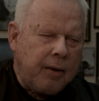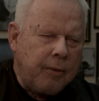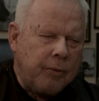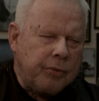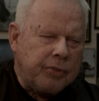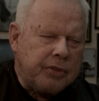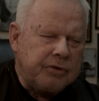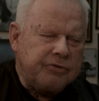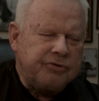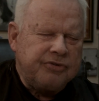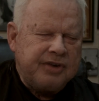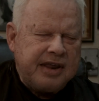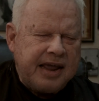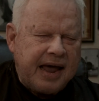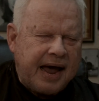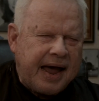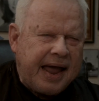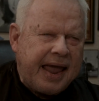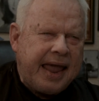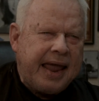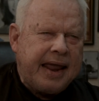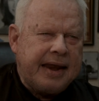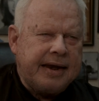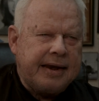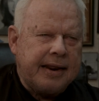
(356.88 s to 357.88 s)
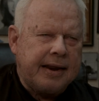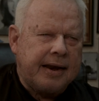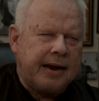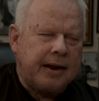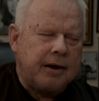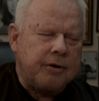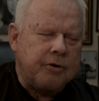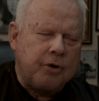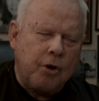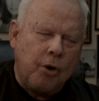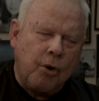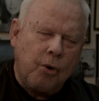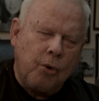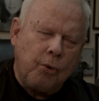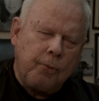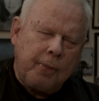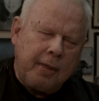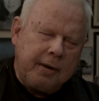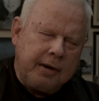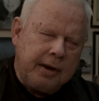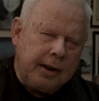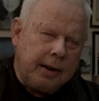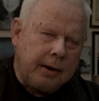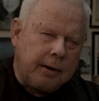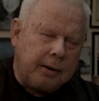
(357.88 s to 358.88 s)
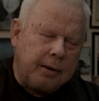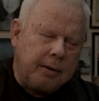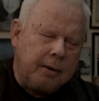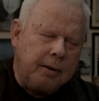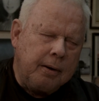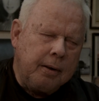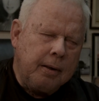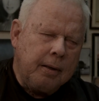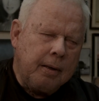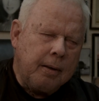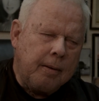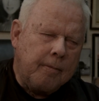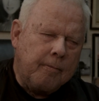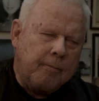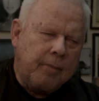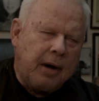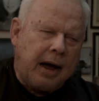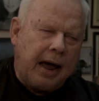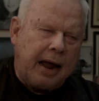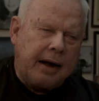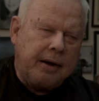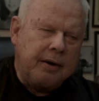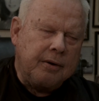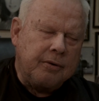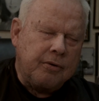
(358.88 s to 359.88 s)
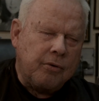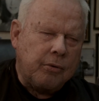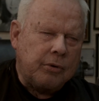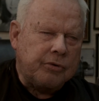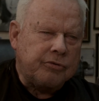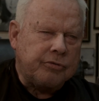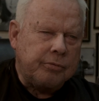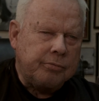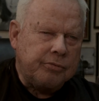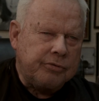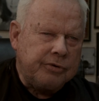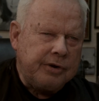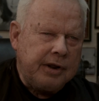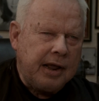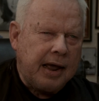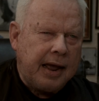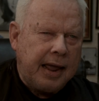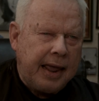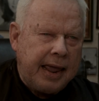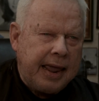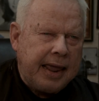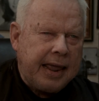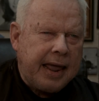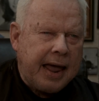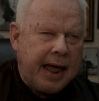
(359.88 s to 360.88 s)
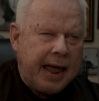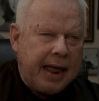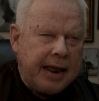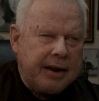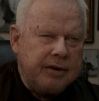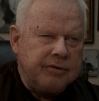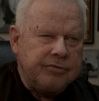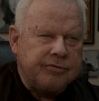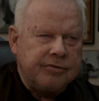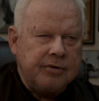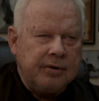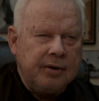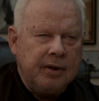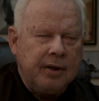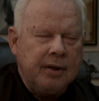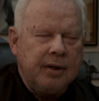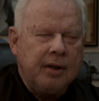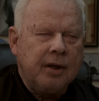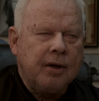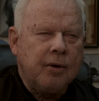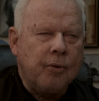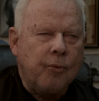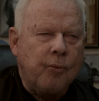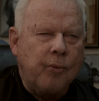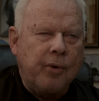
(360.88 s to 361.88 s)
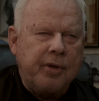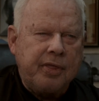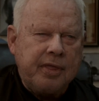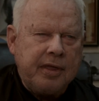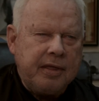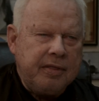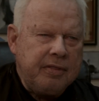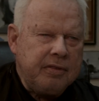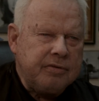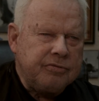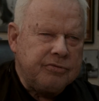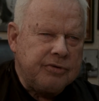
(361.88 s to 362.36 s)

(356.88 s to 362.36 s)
the CIA did it. No, they didn't. But there were some CIA guys within the